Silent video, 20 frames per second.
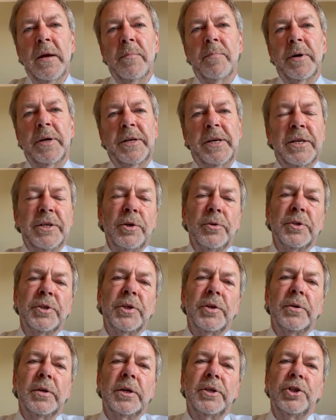but it is
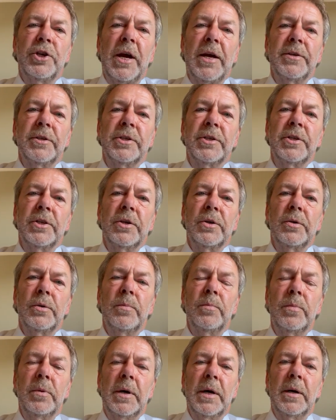also a chance
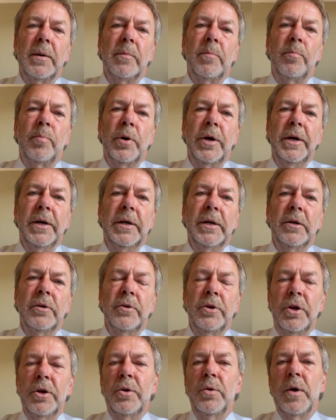to bring
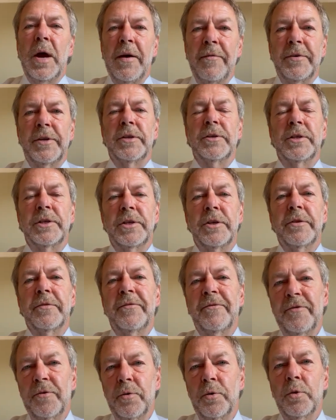new evidence to the
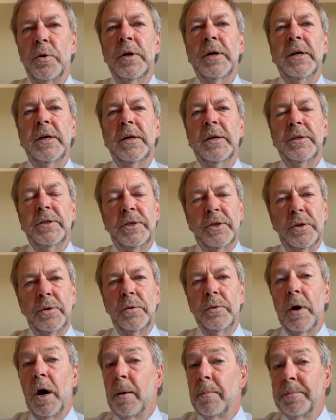fore,
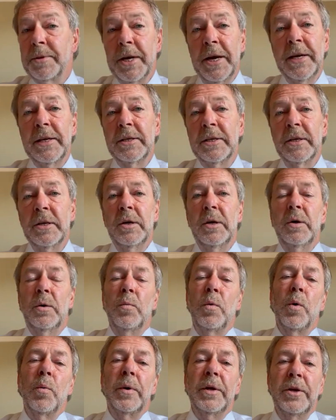to update
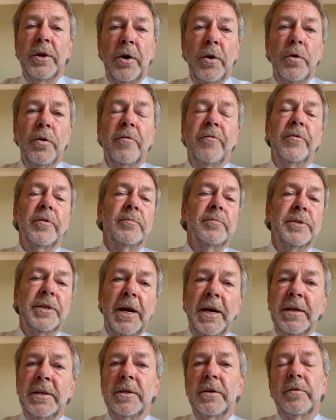what we know from
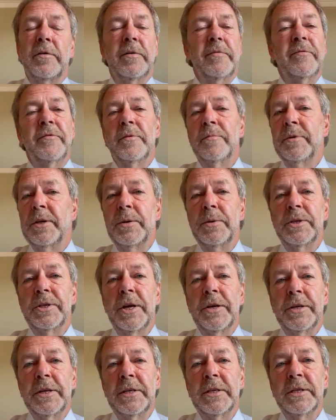data and from new
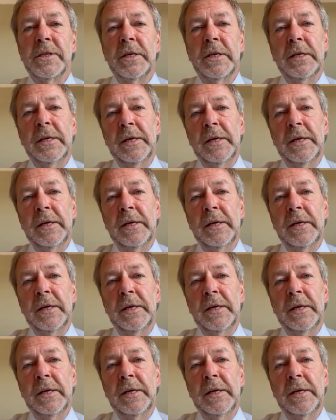studies.